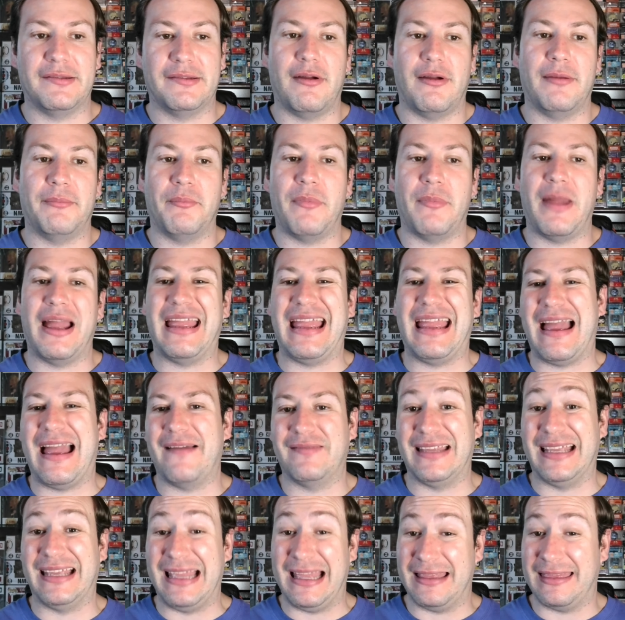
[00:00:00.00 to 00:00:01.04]
So I might have
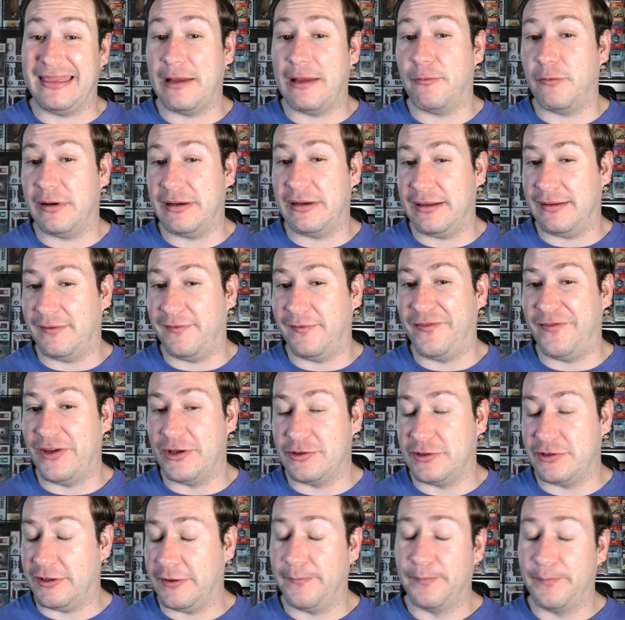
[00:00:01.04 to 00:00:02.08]
to get that one in the
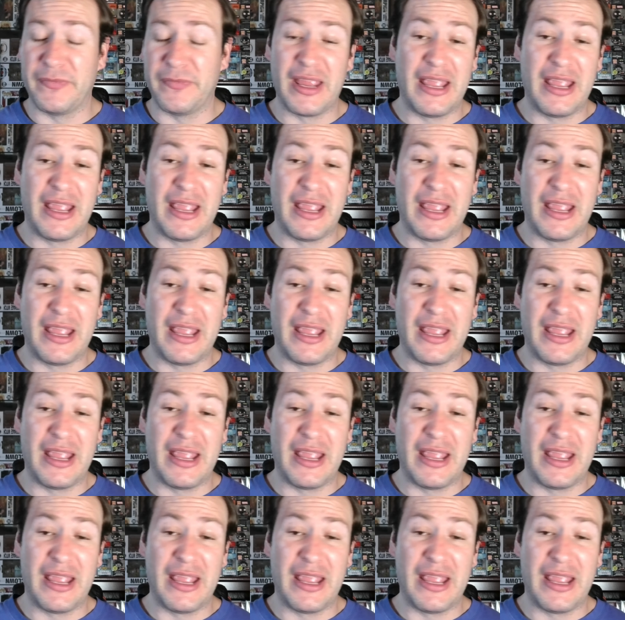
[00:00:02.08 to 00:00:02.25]
future.